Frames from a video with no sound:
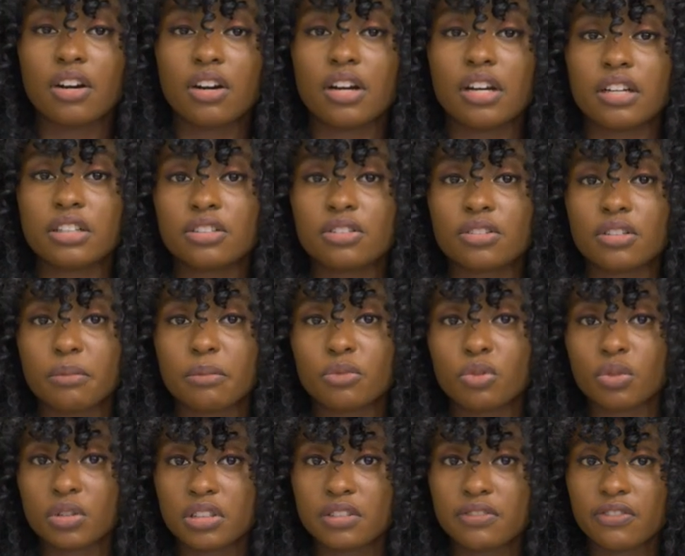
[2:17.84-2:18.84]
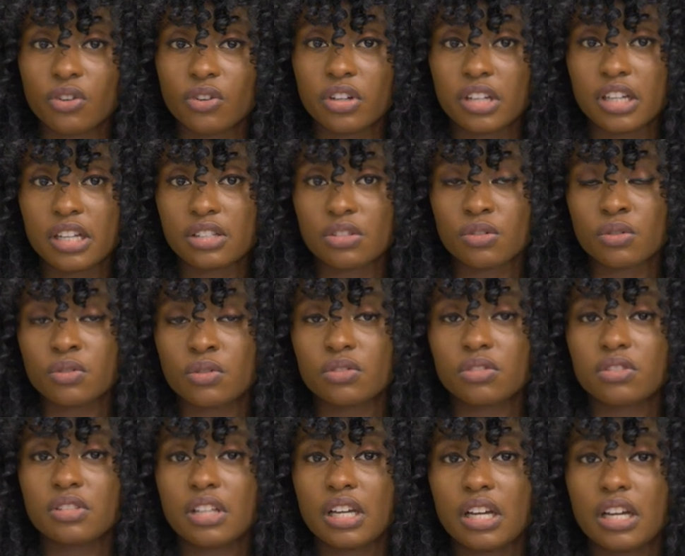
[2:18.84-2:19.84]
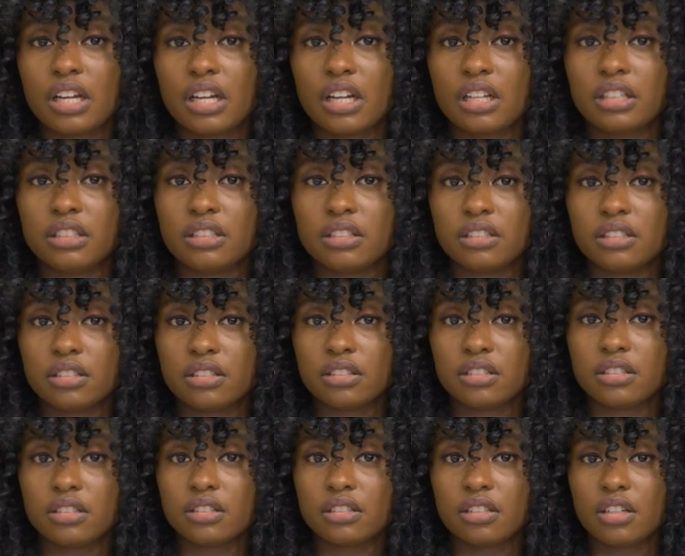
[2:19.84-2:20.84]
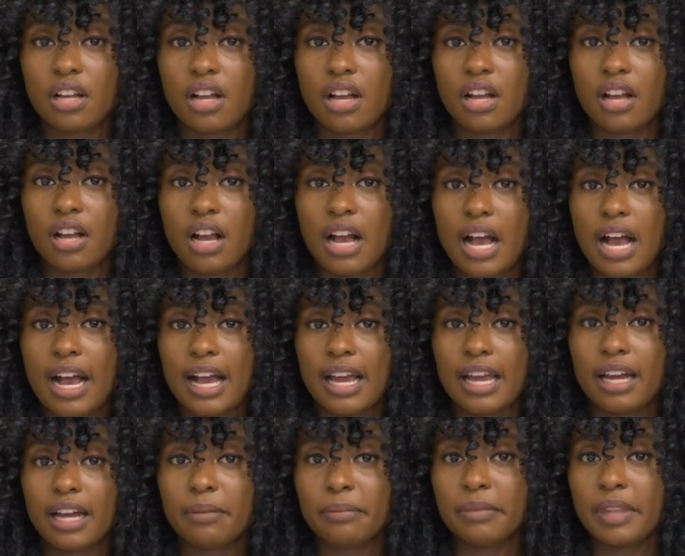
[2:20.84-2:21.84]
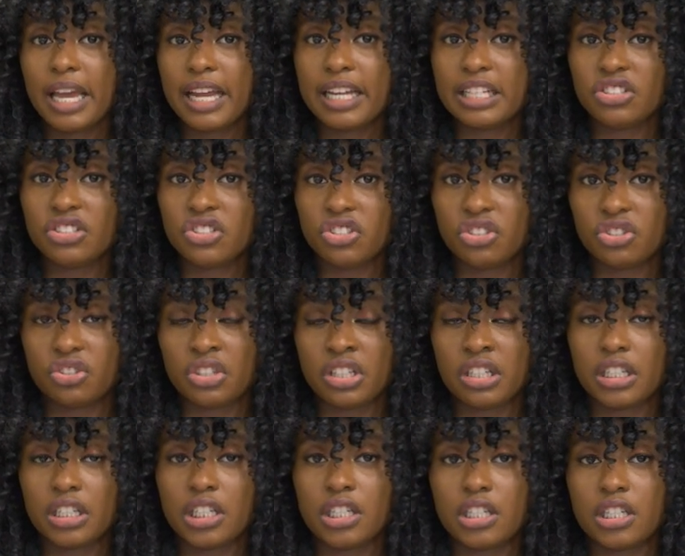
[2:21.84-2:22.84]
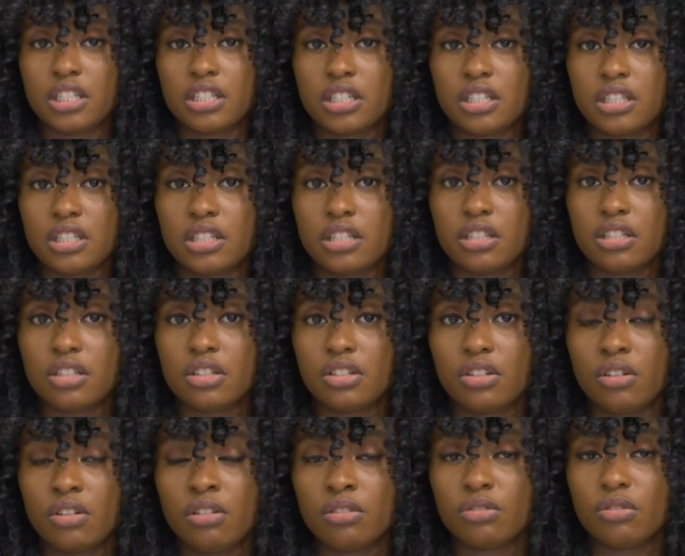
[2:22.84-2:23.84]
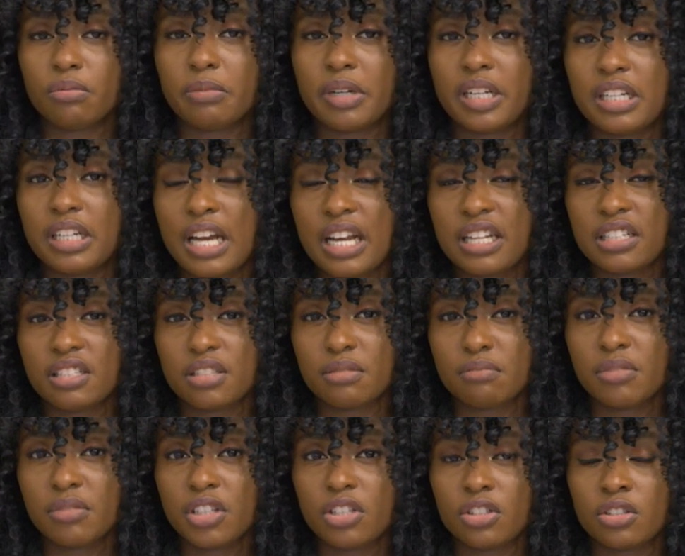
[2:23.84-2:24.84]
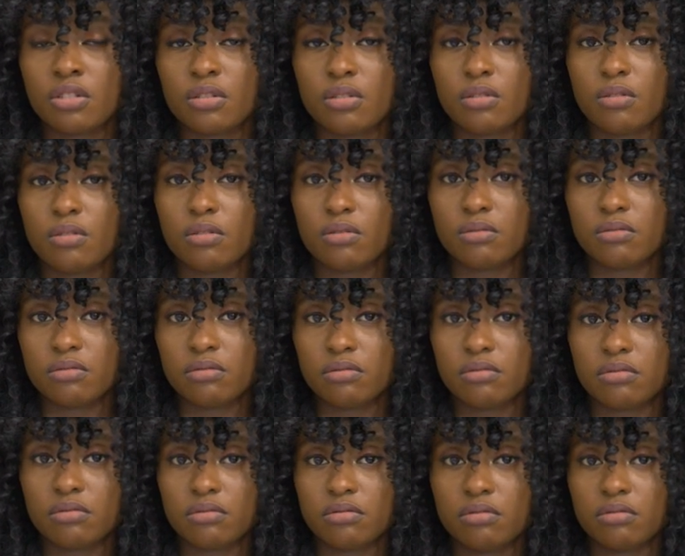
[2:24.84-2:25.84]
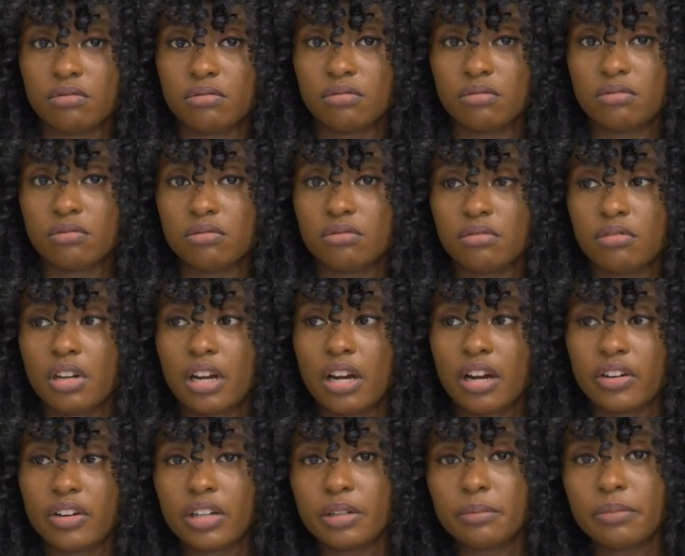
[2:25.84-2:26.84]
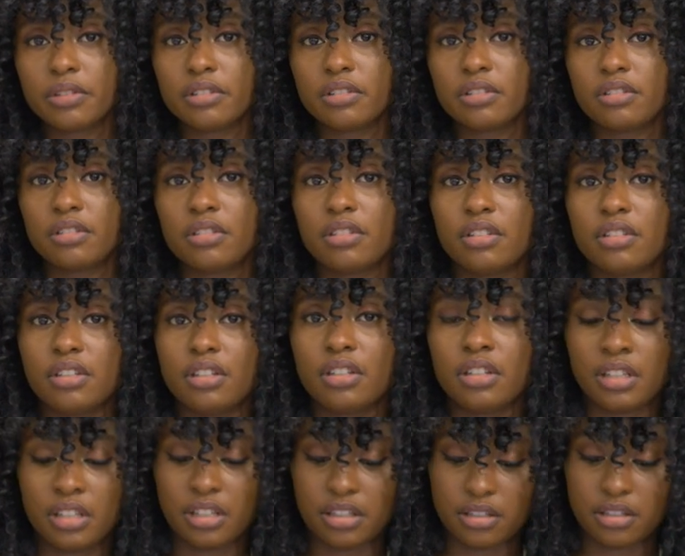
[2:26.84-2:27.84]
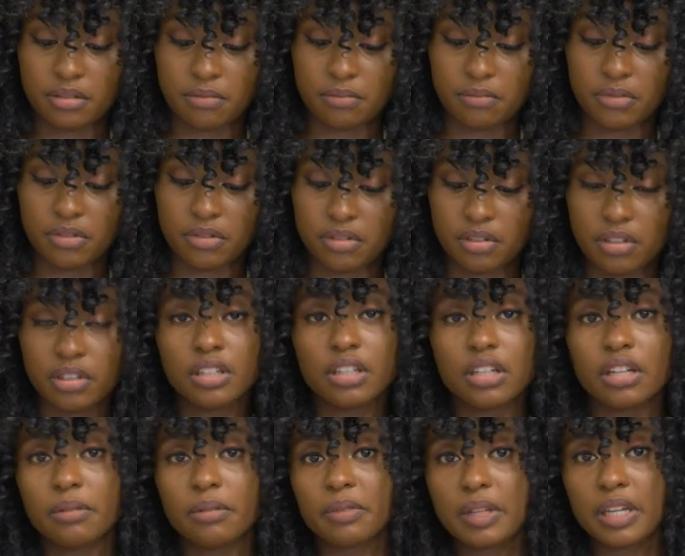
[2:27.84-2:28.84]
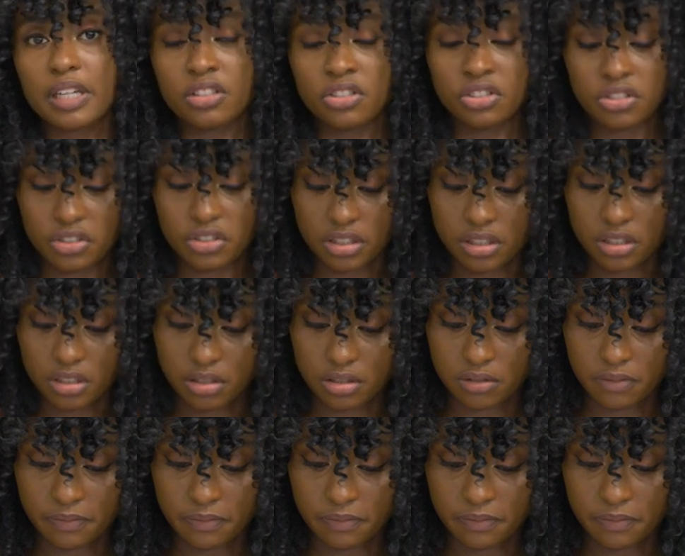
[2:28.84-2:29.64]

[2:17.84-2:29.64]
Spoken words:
Alright, so I'm 24 years old and I am Nigerian. Although my dad is mixed though, Arab. I'm Nigerian.